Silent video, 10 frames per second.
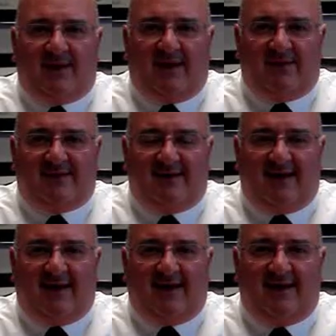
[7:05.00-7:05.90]
giving
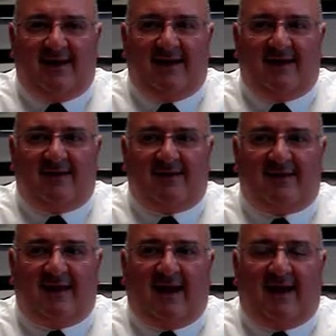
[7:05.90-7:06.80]
today is
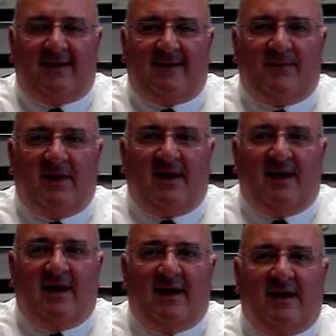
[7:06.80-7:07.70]
that
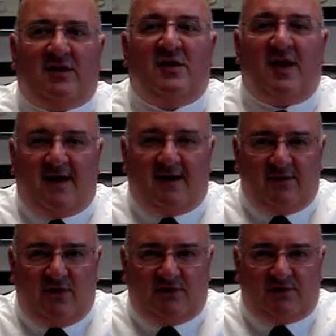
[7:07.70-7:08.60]
it's not
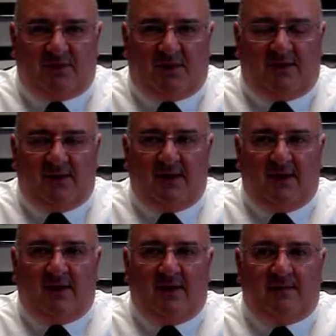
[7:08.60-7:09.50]
unusual
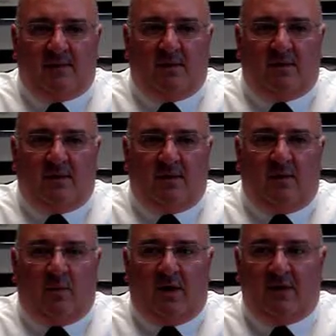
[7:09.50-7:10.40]
for
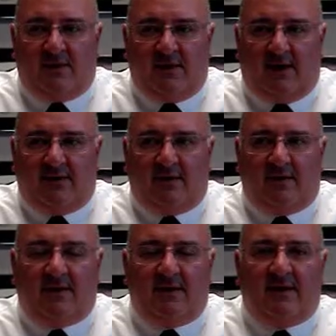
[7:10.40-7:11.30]
one or the
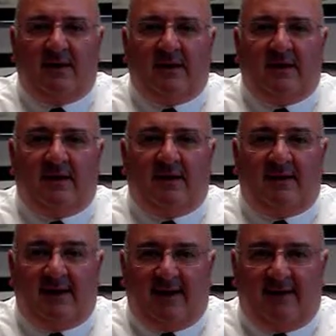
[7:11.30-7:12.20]
other
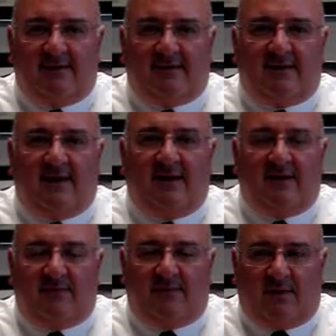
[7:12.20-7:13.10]
litigants in
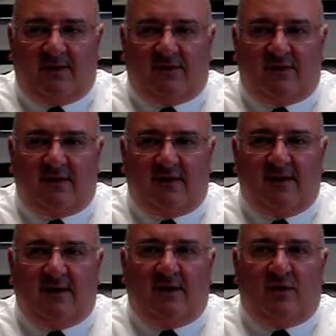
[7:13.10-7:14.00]
a divorce
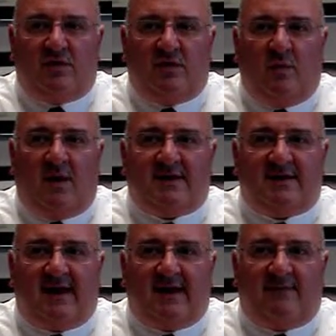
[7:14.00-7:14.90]
to want to
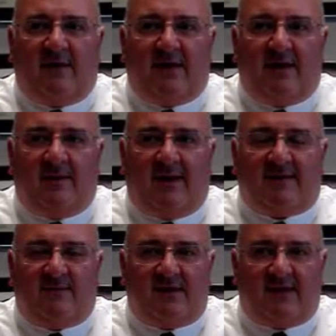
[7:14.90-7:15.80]
take a very
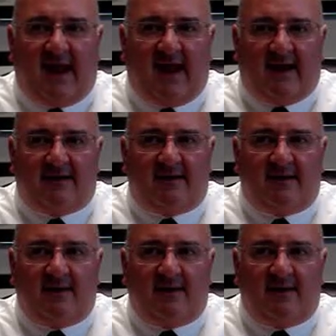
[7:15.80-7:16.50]
aggressive stand